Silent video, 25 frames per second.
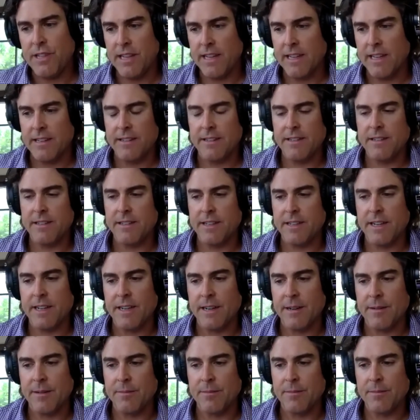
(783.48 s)
and
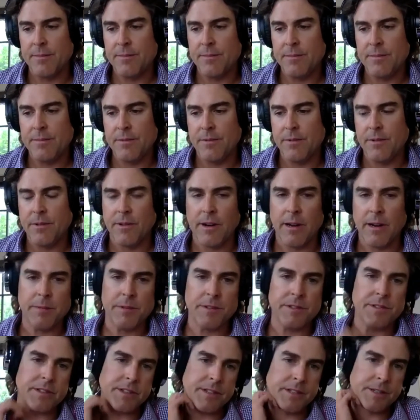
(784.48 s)
um, we were
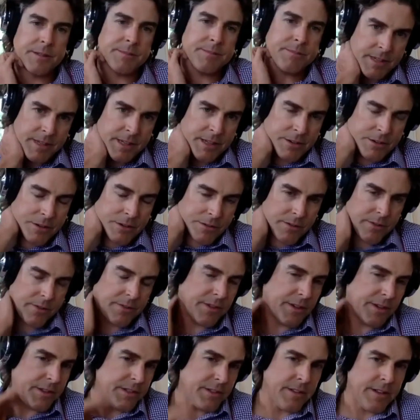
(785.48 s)
able to get it over the
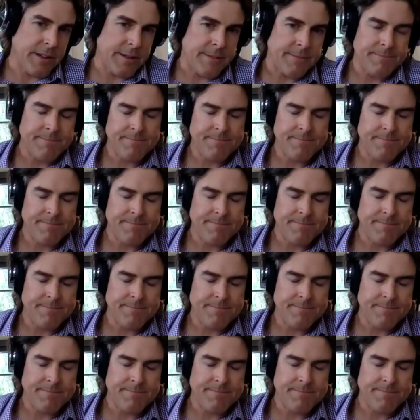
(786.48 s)
finish line.